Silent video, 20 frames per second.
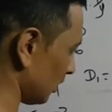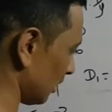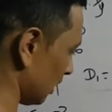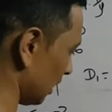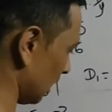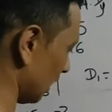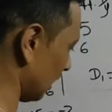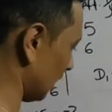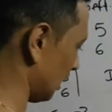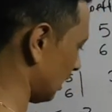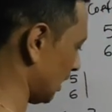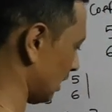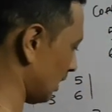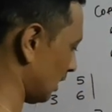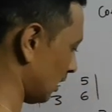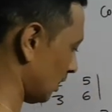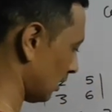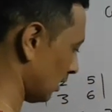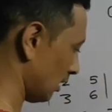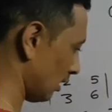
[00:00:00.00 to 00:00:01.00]
3,
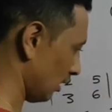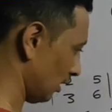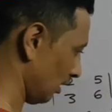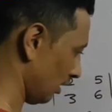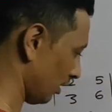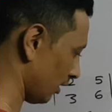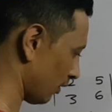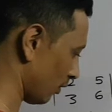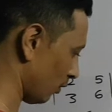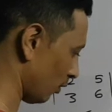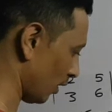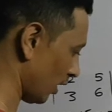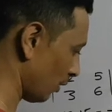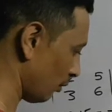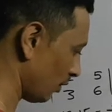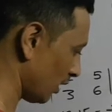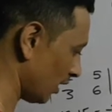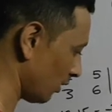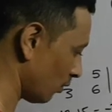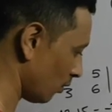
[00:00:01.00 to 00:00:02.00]
or 1
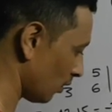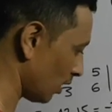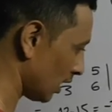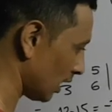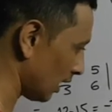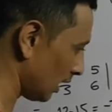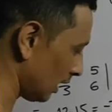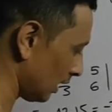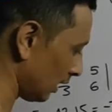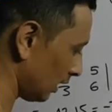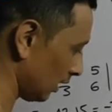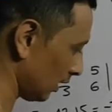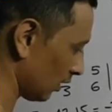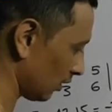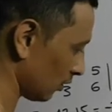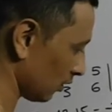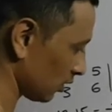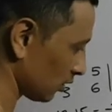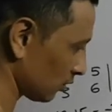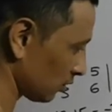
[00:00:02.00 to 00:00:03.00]
by y
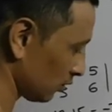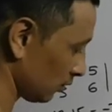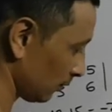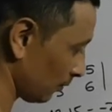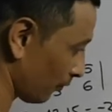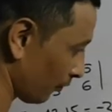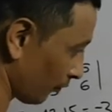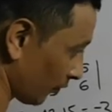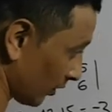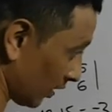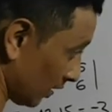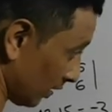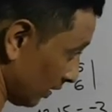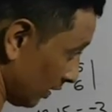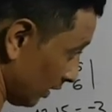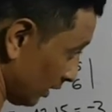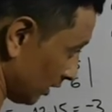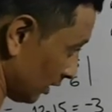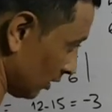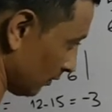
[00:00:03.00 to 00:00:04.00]
equals to
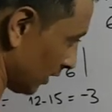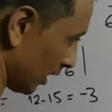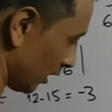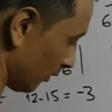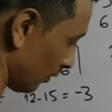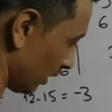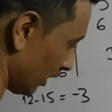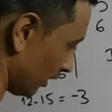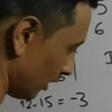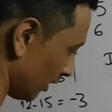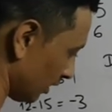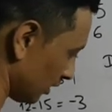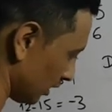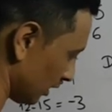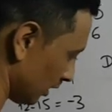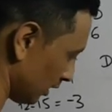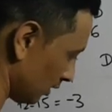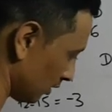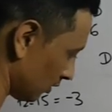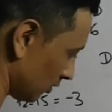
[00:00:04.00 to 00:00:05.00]
this divided by this
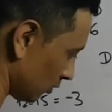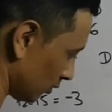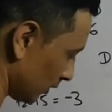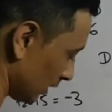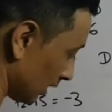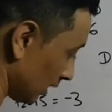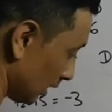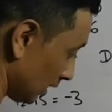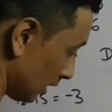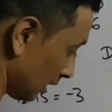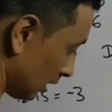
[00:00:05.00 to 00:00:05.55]
is 12,